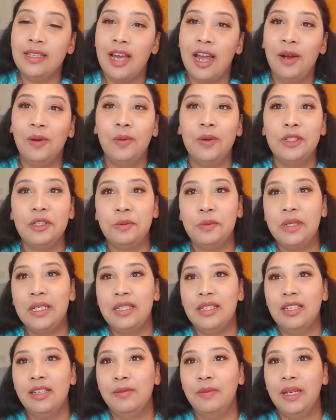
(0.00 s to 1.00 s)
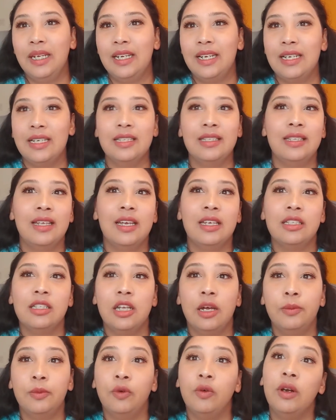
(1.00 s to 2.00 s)
I was busy because there's
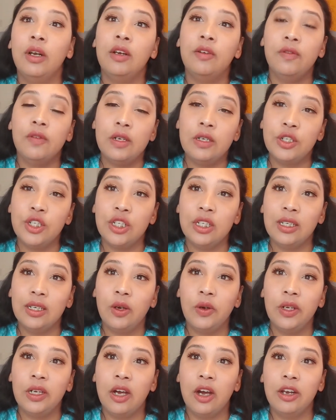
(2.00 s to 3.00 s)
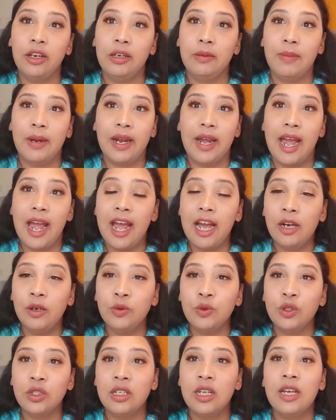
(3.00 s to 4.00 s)
some renovation going on in my
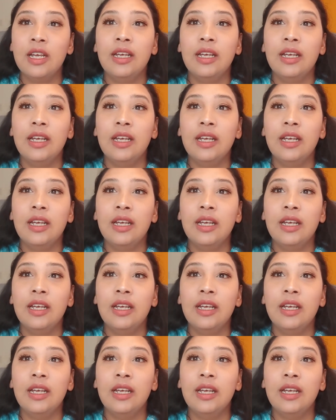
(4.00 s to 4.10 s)
house.